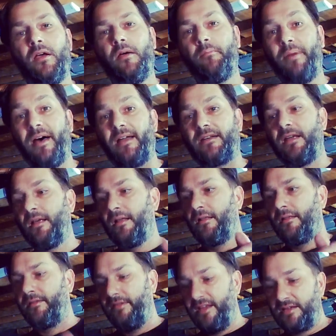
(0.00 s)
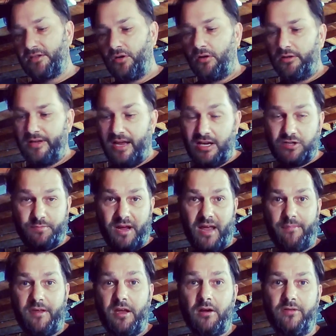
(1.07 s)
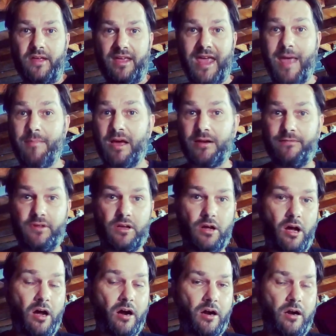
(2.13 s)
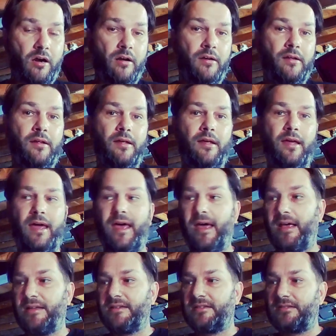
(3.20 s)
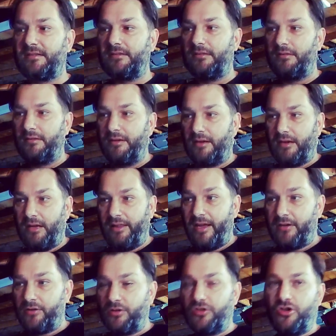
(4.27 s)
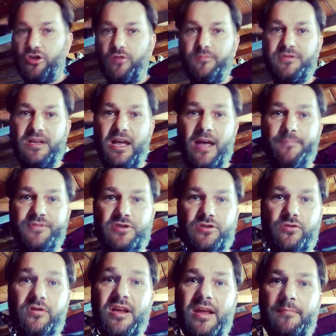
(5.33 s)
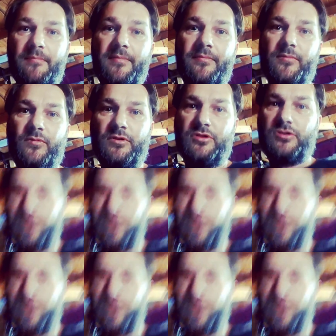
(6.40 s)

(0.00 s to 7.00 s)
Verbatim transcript: But this old H-pipe here that came out of the car has the collector tubes upstream. We'll just go